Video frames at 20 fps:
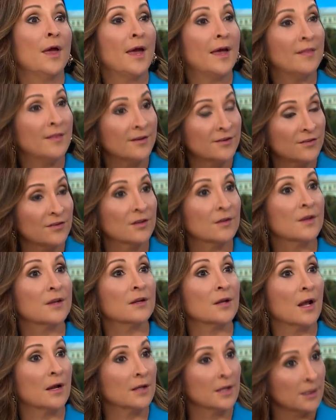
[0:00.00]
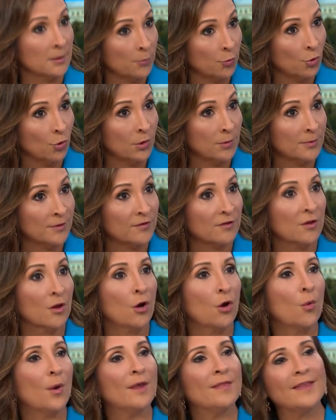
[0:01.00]
And they see that unemployment's
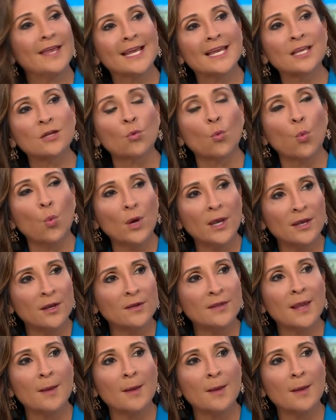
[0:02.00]
low and they can win.